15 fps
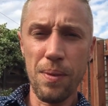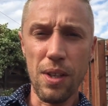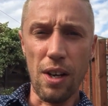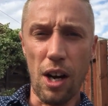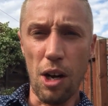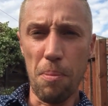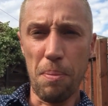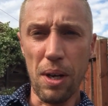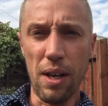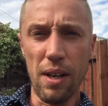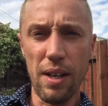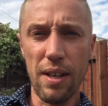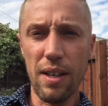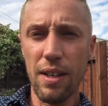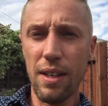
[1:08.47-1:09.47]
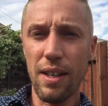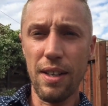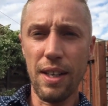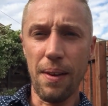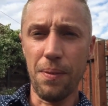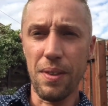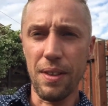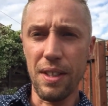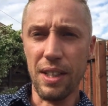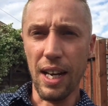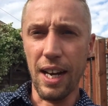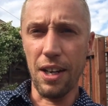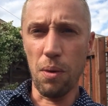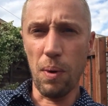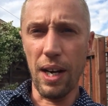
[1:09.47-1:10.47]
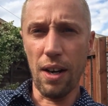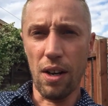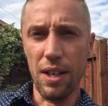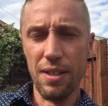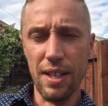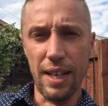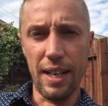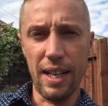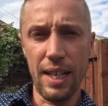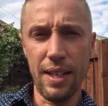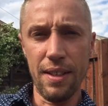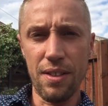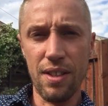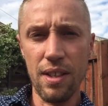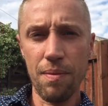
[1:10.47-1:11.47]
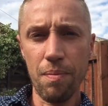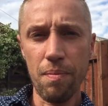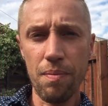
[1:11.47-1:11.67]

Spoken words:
you know. But at the end of the day, the way I see it is